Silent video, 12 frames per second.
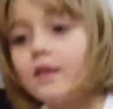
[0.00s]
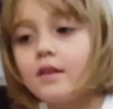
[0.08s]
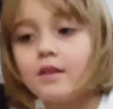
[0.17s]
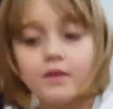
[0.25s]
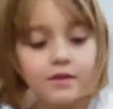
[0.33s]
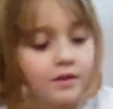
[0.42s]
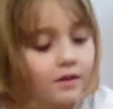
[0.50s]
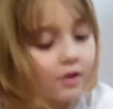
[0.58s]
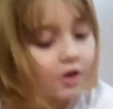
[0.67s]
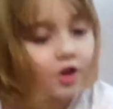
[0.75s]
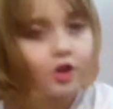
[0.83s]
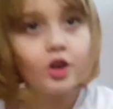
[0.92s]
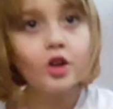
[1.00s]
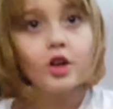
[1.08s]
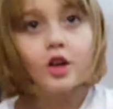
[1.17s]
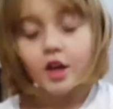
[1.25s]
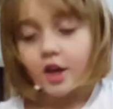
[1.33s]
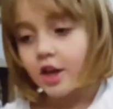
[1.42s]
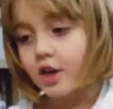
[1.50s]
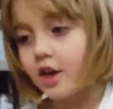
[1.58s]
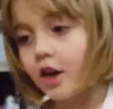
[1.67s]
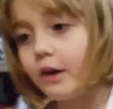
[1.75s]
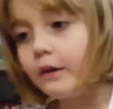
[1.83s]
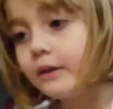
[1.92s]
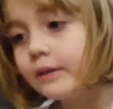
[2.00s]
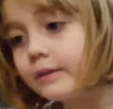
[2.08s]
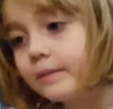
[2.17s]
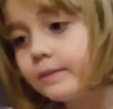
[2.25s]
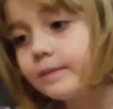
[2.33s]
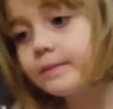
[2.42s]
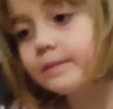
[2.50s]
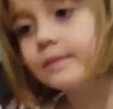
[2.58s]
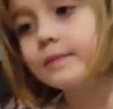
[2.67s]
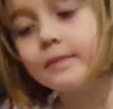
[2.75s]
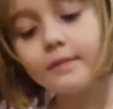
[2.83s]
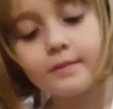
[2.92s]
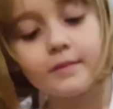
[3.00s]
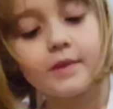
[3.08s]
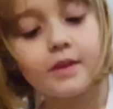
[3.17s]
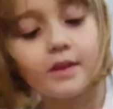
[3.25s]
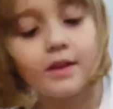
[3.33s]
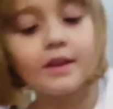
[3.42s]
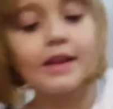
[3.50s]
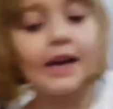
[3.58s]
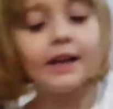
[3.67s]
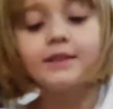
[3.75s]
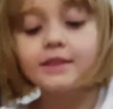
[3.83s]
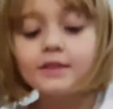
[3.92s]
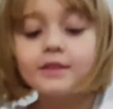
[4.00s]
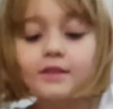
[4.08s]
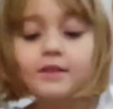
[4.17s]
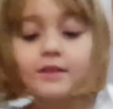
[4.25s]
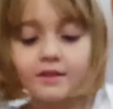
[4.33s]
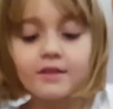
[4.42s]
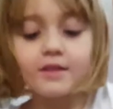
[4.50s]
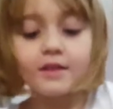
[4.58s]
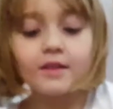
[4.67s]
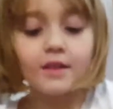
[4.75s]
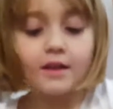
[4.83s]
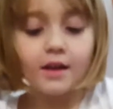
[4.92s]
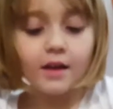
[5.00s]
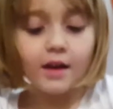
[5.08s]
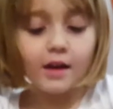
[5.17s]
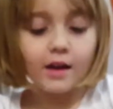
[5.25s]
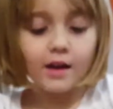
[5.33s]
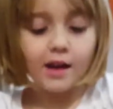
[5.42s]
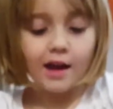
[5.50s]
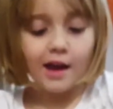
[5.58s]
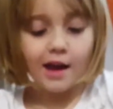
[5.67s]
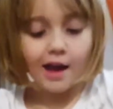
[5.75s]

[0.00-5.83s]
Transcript: Or no? Because no. she got the, the food? Yeah. Ah.